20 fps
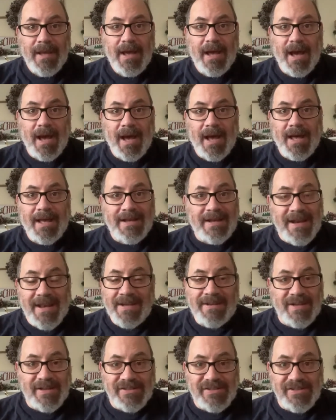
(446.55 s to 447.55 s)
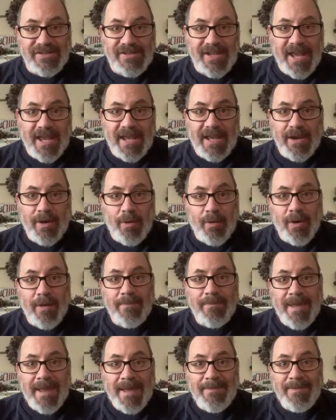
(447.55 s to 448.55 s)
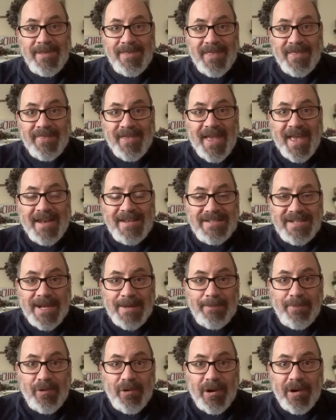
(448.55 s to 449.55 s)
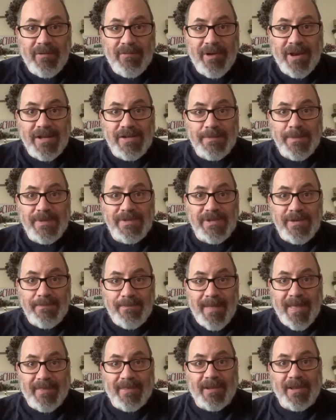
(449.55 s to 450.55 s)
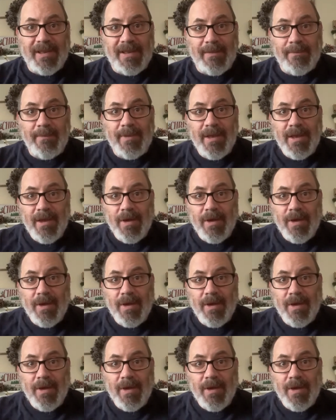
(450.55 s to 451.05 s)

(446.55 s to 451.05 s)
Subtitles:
And it doesn't say. Or it may be that they had temporary arrangements in Bethlehem